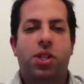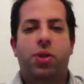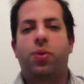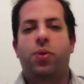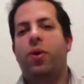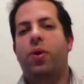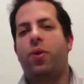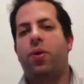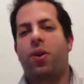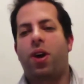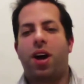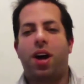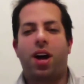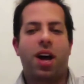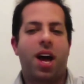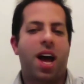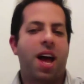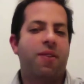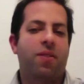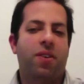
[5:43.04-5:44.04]
through.
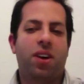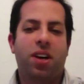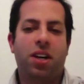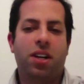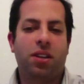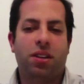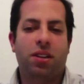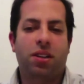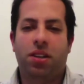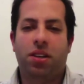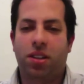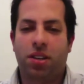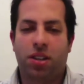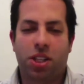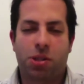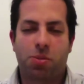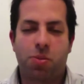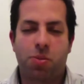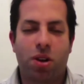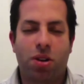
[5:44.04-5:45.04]
I have a
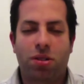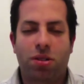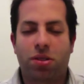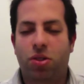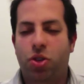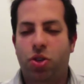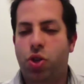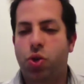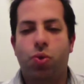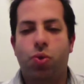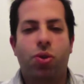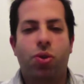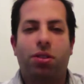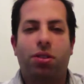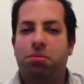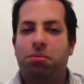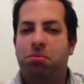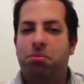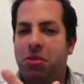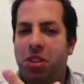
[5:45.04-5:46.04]
small
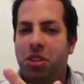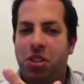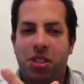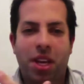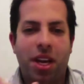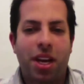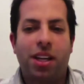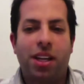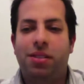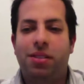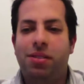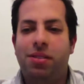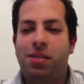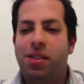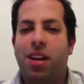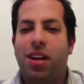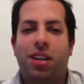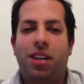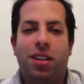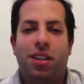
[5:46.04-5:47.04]
shul, let's say
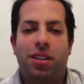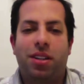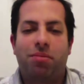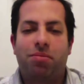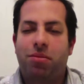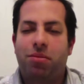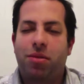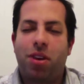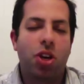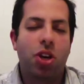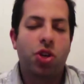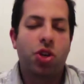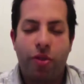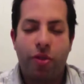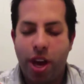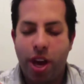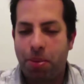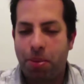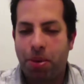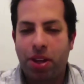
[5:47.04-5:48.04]
100
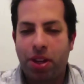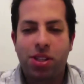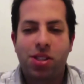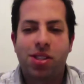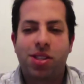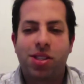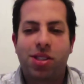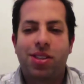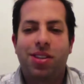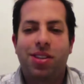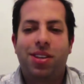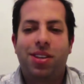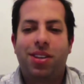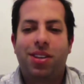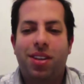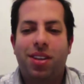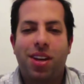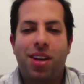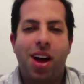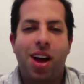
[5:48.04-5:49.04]
families.
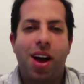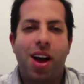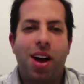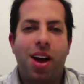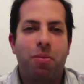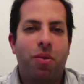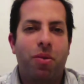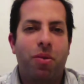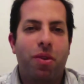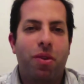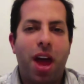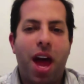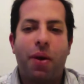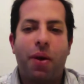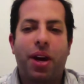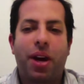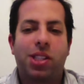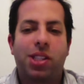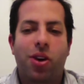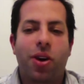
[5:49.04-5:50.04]
How do
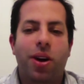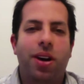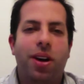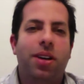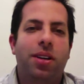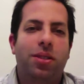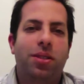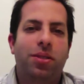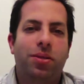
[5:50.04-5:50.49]
I get started?